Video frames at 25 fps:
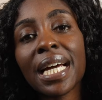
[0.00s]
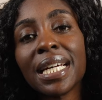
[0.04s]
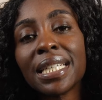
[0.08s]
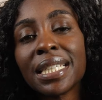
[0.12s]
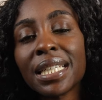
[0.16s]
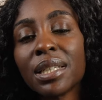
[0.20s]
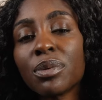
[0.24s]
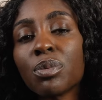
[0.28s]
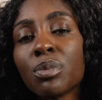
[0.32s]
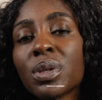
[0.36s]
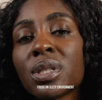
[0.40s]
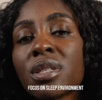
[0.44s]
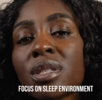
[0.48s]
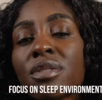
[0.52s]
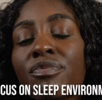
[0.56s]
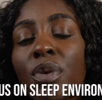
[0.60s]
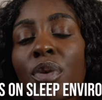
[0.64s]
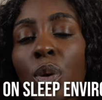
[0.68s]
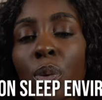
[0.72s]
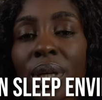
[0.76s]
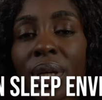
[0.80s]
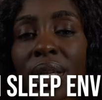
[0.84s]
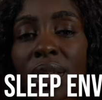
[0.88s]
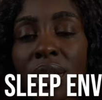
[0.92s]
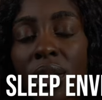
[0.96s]
I did was
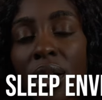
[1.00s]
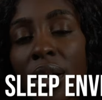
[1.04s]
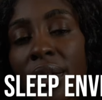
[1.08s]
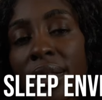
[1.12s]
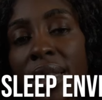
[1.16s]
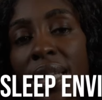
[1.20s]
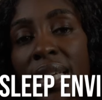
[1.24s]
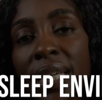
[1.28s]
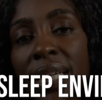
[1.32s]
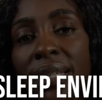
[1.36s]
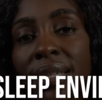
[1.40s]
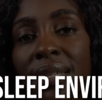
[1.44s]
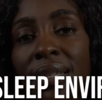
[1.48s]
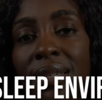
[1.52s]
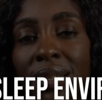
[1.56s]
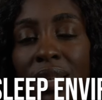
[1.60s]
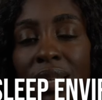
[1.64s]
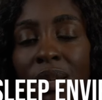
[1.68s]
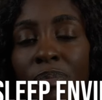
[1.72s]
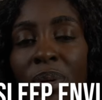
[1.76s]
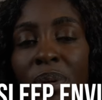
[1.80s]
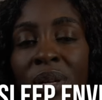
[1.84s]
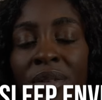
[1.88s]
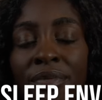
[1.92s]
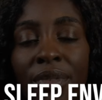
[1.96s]
focus on the
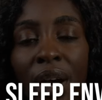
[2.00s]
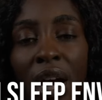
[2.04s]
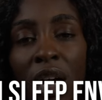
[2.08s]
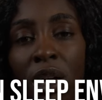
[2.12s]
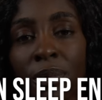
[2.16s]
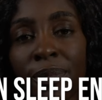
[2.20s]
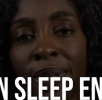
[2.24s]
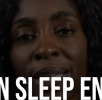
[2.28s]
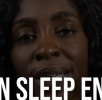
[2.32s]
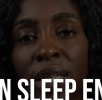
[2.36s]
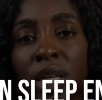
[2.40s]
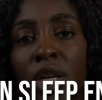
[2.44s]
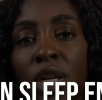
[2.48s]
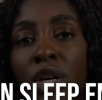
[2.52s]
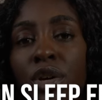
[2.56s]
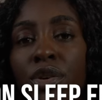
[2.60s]
sleep environment.